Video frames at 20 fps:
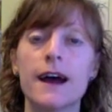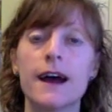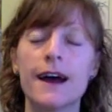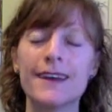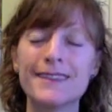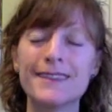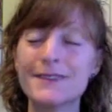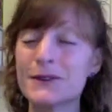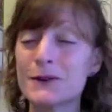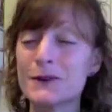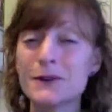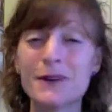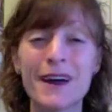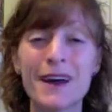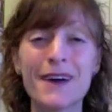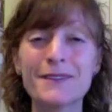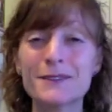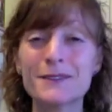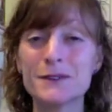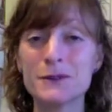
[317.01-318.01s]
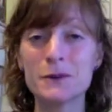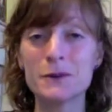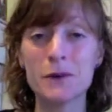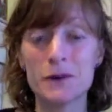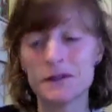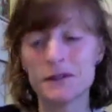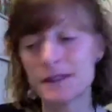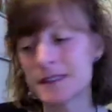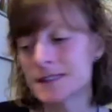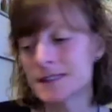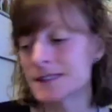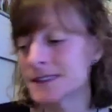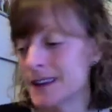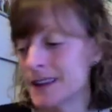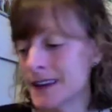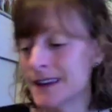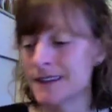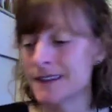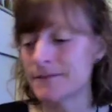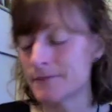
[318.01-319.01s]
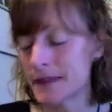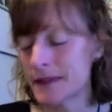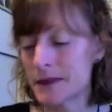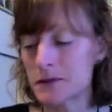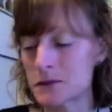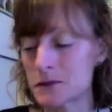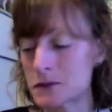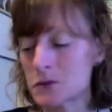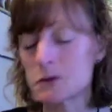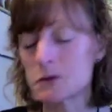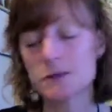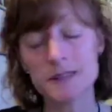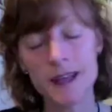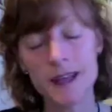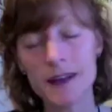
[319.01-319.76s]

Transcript: And then you don't have to do all these other tools.